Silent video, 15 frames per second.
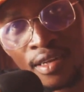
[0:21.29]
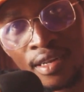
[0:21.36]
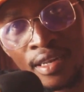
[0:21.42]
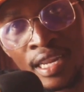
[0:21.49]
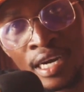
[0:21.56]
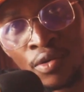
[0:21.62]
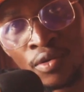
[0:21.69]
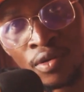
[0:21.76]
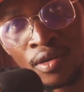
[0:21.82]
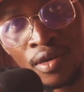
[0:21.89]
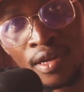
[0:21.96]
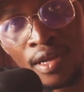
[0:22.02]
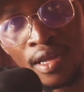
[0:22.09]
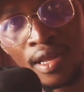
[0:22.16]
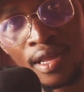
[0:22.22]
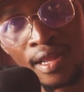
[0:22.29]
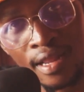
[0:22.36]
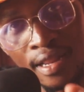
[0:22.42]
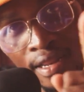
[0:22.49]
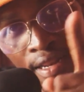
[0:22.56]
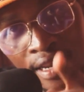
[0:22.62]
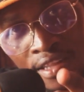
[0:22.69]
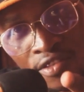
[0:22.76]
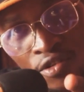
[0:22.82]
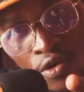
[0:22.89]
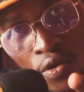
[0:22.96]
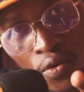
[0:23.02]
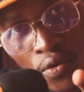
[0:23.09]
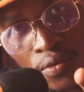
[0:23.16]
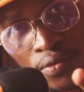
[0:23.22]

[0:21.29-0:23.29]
Now, let's go.